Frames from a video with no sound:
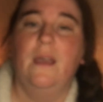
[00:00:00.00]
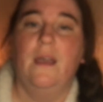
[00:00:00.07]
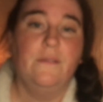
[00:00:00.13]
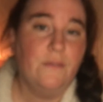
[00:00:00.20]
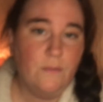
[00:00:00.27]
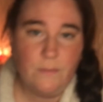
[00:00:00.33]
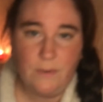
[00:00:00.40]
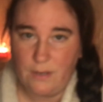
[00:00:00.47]

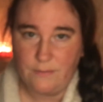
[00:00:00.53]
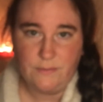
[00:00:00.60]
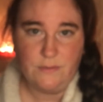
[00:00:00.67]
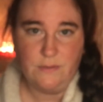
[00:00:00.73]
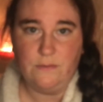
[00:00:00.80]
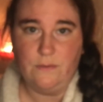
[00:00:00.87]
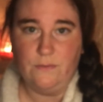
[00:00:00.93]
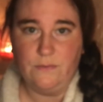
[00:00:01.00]
Everyone
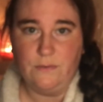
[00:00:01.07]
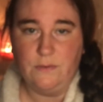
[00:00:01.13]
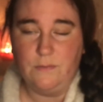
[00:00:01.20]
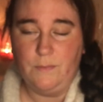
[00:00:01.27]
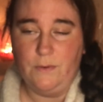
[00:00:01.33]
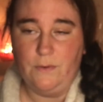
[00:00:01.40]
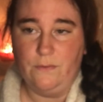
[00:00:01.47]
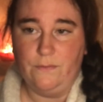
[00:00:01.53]
else's nose is
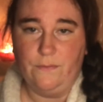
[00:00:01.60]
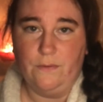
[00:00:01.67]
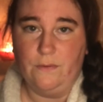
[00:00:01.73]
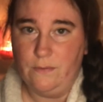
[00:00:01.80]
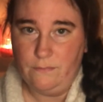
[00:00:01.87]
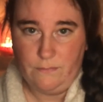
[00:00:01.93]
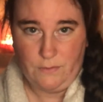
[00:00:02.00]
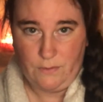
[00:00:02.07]

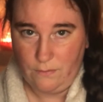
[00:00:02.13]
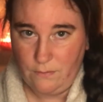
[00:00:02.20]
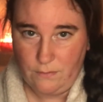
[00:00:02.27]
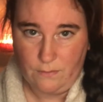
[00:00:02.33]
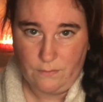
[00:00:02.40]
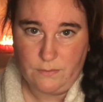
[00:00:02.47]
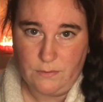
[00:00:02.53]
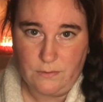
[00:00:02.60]
beautiful. Your
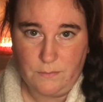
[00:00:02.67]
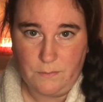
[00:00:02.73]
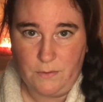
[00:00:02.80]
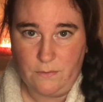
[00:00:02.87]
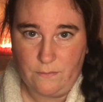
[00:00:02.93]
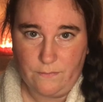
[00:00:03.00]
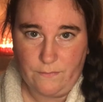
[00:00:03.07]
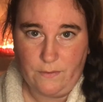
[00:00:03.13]
nose is
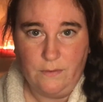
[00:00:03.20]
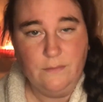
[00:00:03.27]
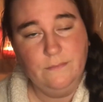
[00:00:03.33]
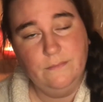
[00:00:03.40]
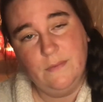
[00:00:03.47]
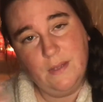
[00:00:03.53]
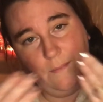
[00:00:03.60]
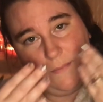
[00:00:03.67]
beautiful.
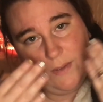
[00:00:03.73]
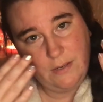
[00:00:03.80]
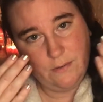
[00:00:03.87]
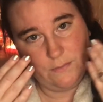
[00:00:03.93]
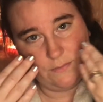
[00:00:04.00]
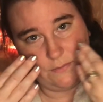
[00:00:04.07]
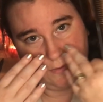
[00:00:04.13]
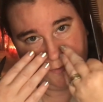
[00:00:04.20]
And my
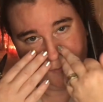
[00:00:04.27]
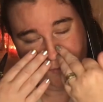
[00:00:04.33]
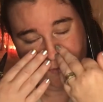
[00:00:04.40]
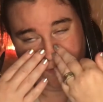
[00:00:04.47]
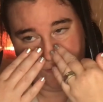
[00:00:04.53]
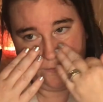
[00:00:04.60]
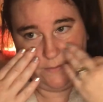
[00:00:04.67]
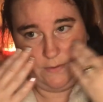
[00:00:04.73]
nose is
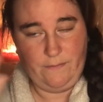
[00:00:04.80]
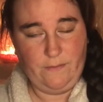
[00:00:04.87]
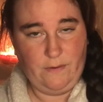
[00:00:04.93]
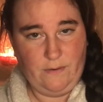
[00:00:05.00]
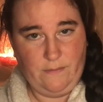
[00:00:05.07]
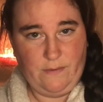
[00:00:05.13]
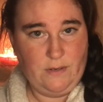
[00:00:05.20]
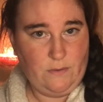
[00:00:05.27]
beautiful,
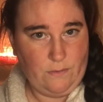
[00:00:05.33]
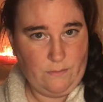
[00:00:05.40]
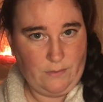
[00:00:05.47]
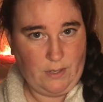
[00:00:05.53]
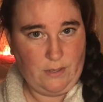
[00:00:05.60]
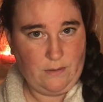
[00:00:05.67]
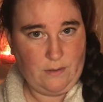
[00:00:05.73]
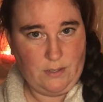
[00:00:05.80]
even if I don't
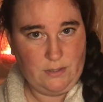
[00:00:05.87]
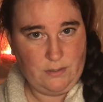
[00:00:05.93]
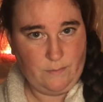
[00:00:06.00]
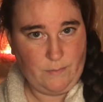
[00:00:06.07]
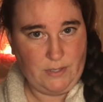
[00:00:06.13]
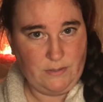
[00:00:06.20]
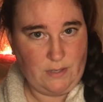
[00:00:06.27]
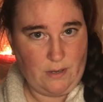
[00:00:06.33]
like that it
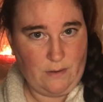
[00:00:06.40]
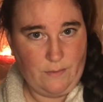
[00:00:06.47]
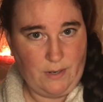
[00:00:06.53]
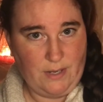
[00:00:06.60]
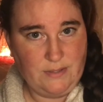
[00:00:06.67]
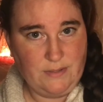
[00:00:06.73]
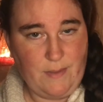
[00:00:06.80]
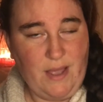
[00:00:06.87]
spreads out
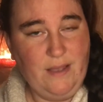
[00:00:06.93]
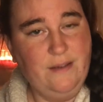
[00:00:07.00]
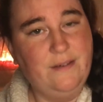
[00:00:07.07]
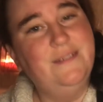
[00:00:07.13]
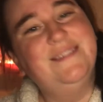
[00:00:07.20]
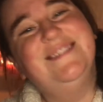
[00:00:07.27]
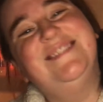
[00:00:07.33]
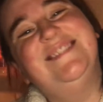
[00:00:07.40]
when I smile.